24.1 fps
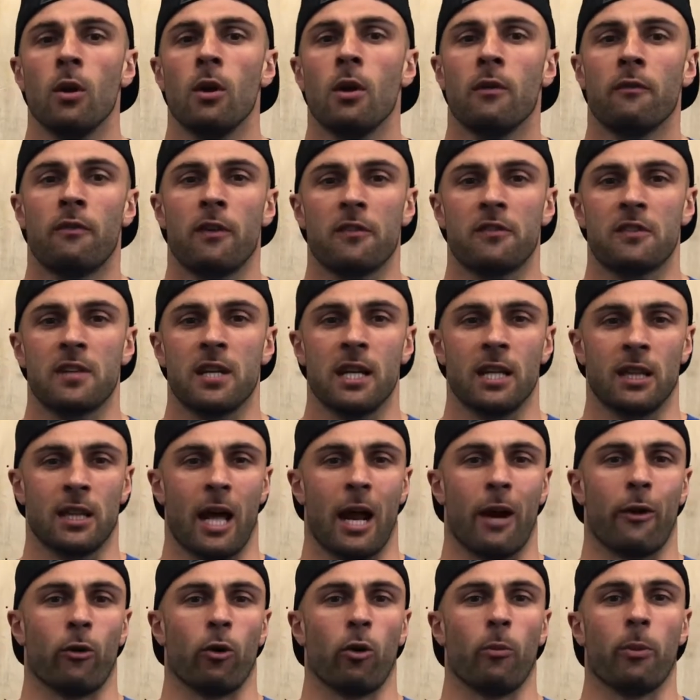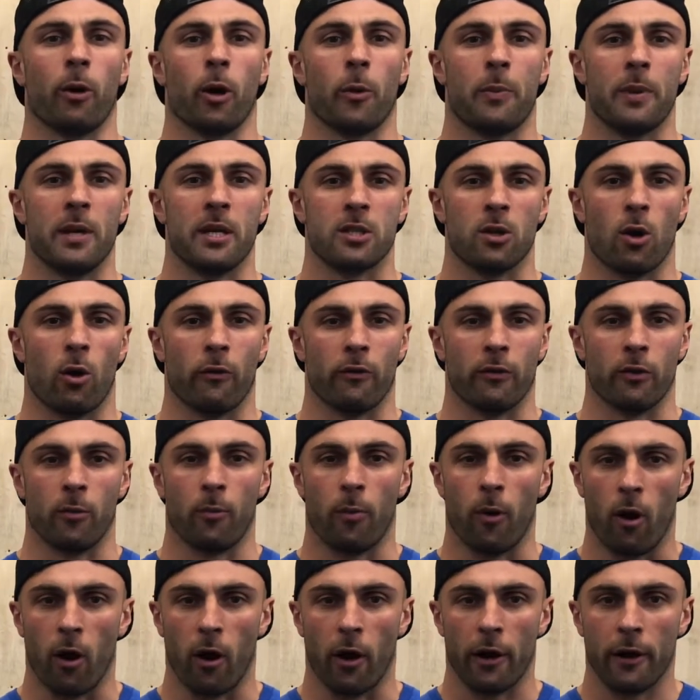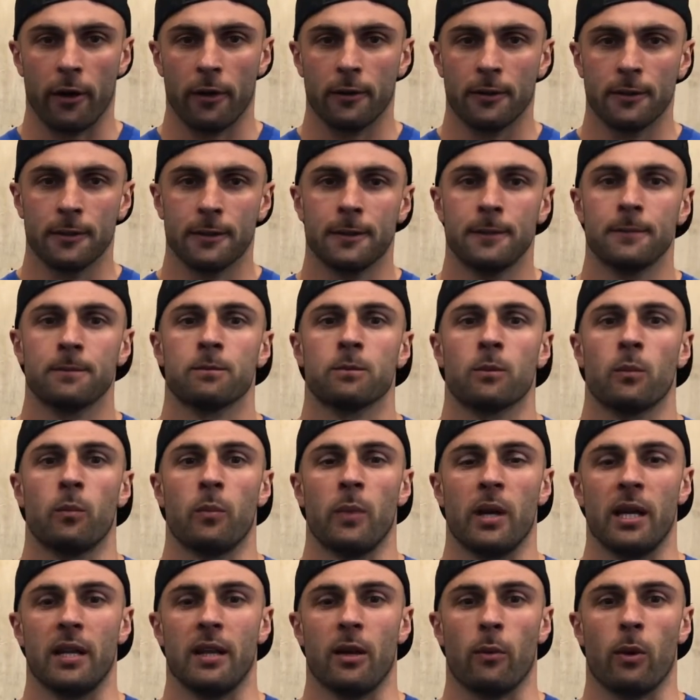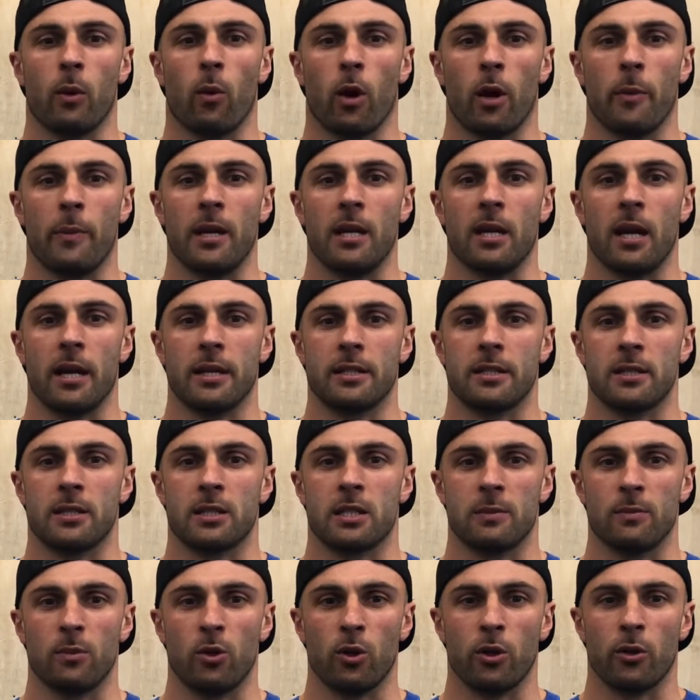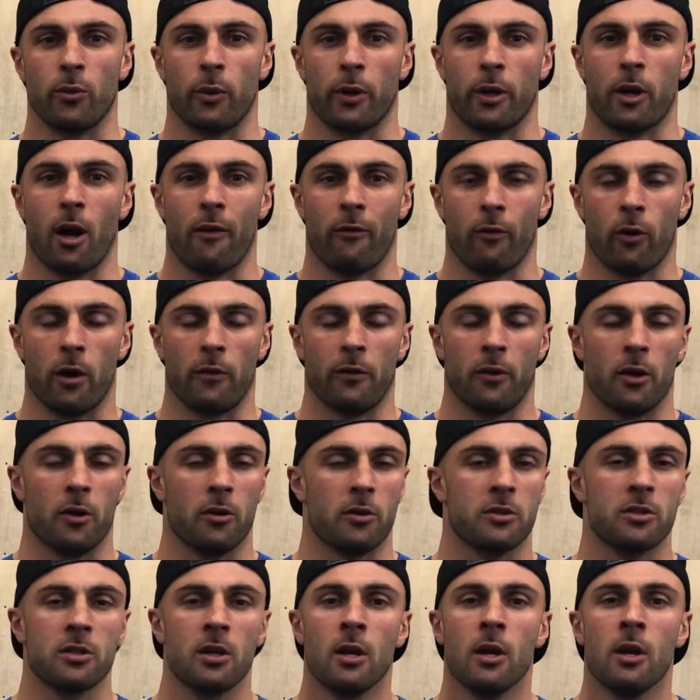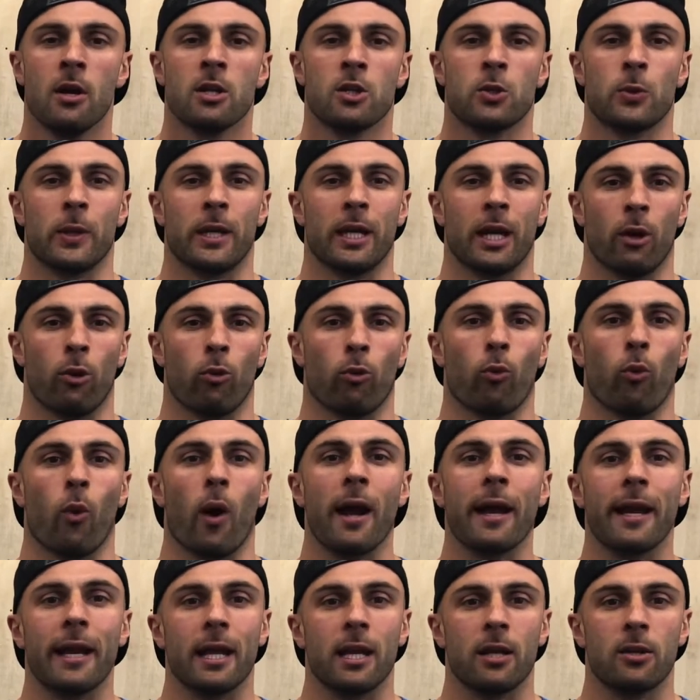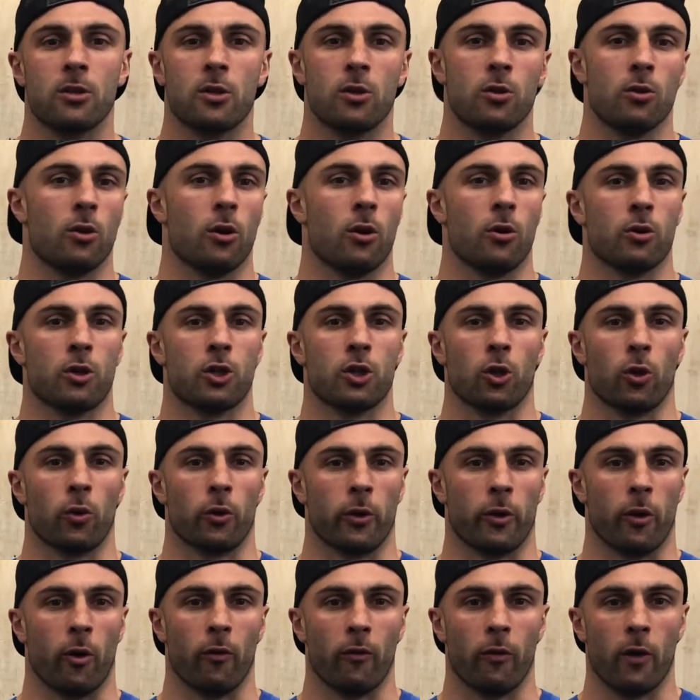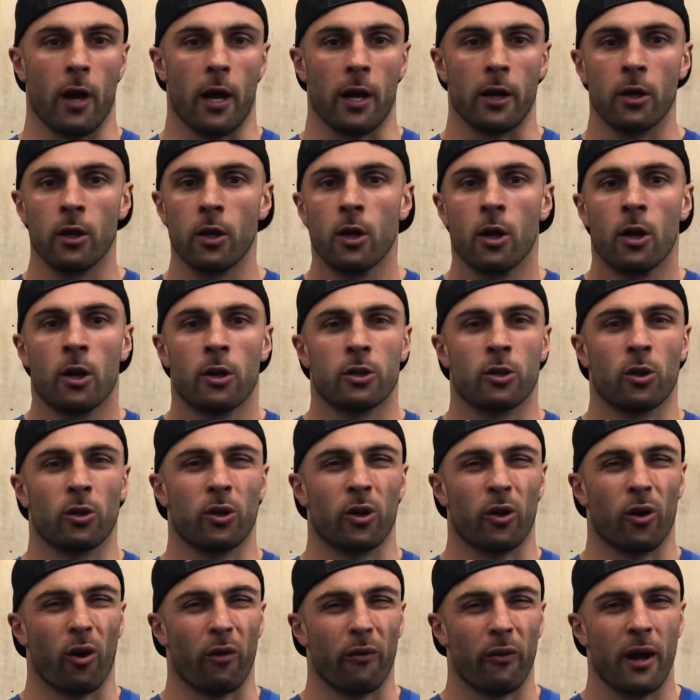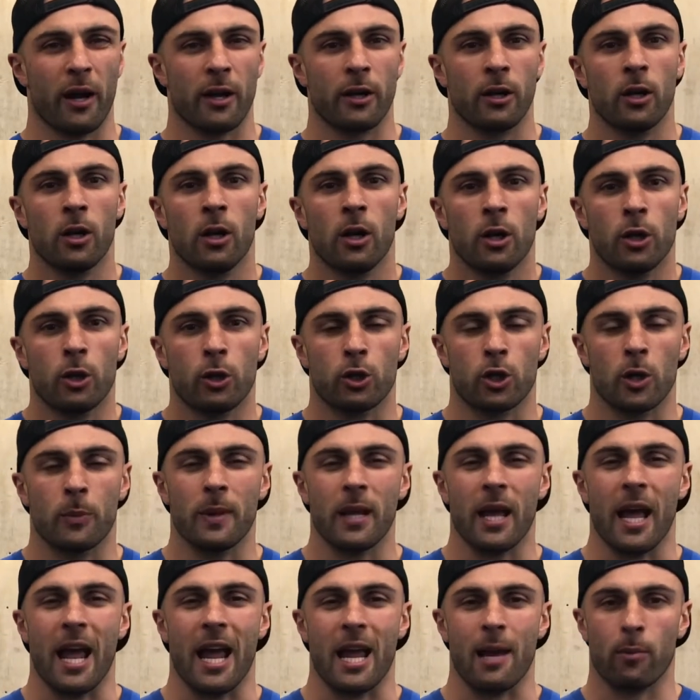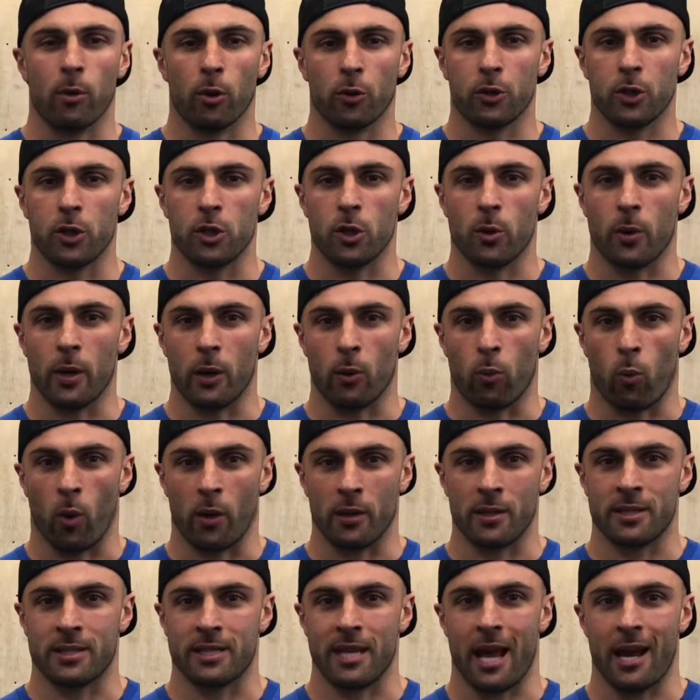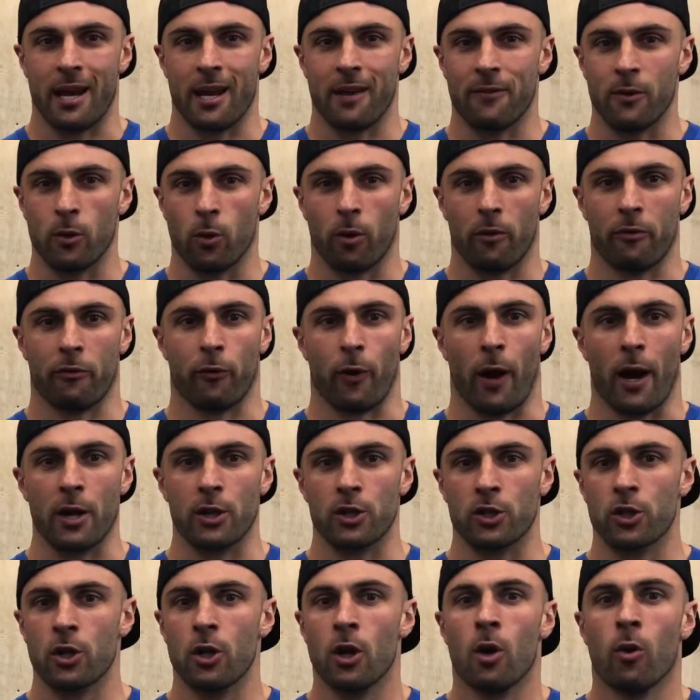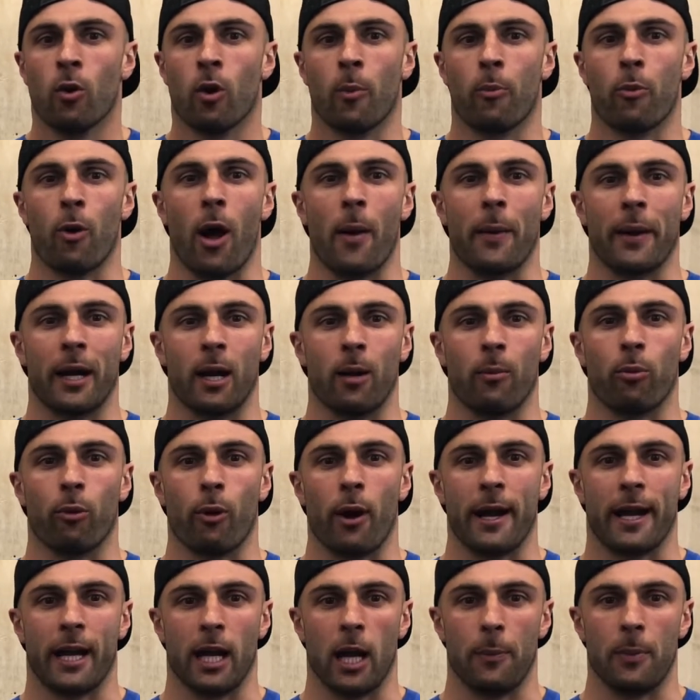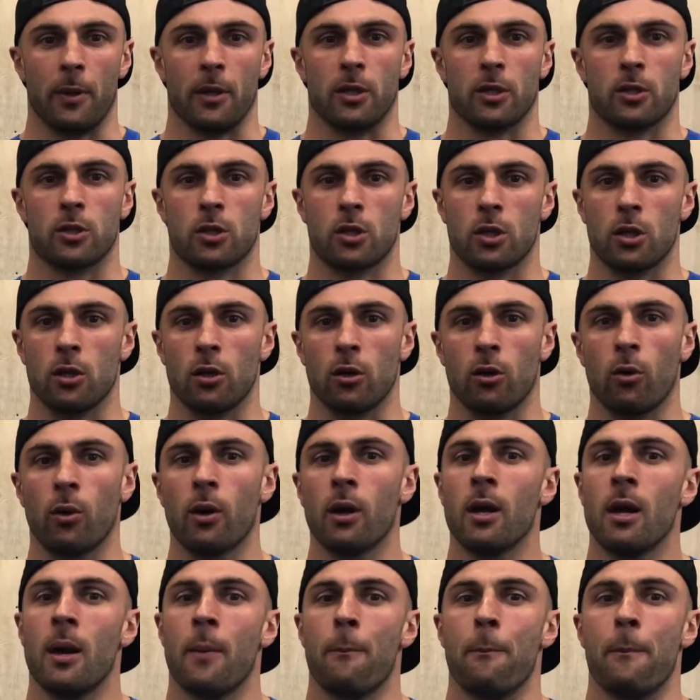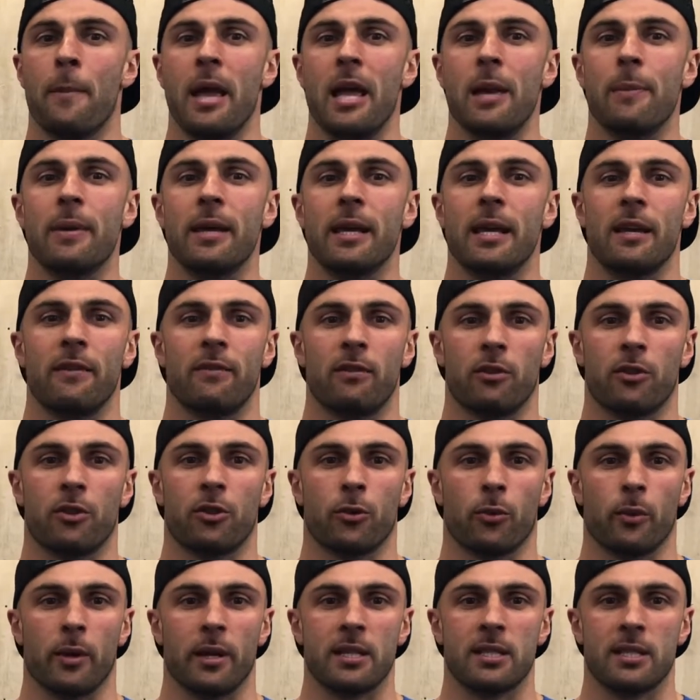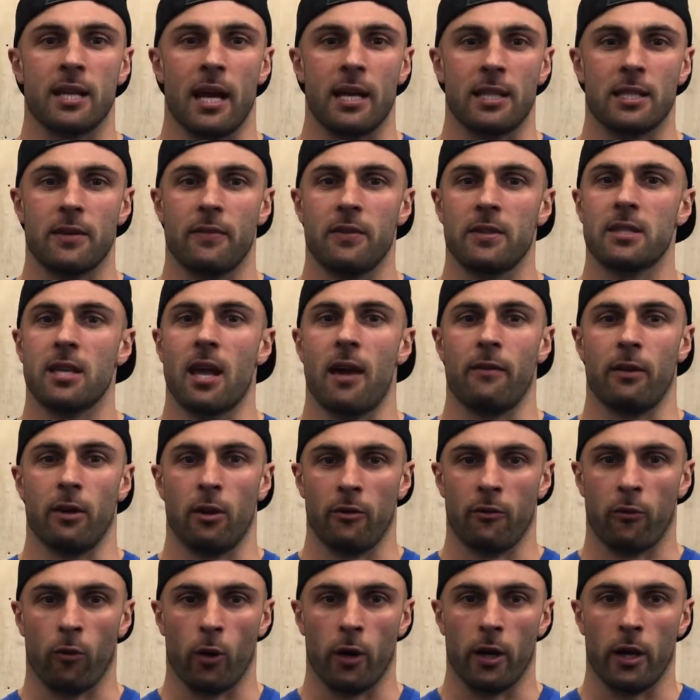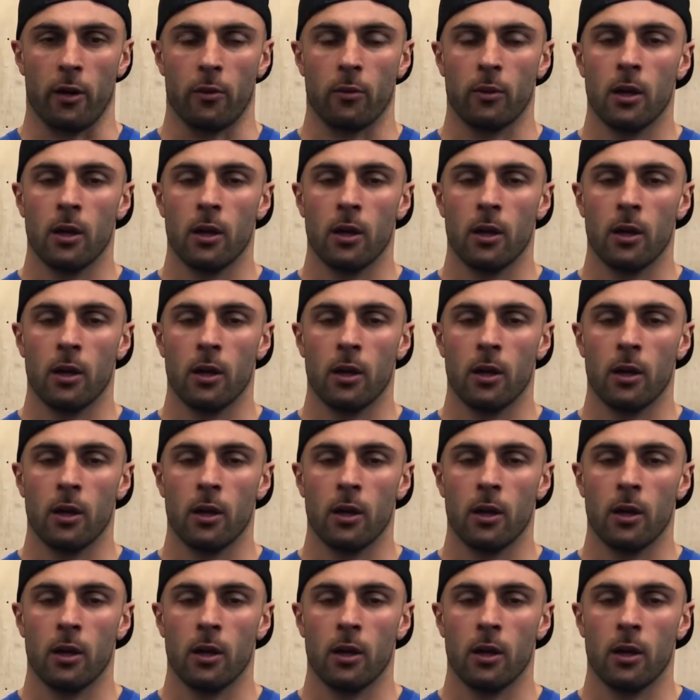15 lateral burpees over the bar, meaning that we want to be nice and smooth and recover on those so we can get right into those shoulder to overhead. Shoulder to overhead, you should be able to do it in 1 set if you were fresh. We're probably going to break it up into 2, maybe even 3 sets if it's heavier for you.